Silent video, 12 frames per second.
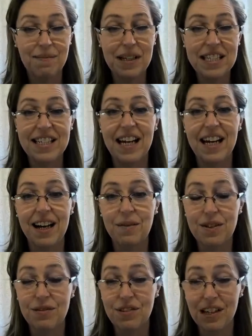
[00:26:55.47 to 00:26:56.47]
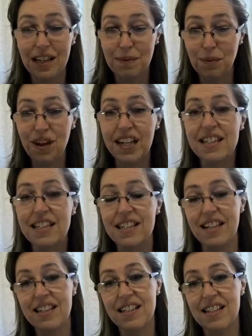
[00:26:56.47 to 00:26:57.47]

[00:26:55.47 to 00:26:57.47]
I must say, I was really impressed.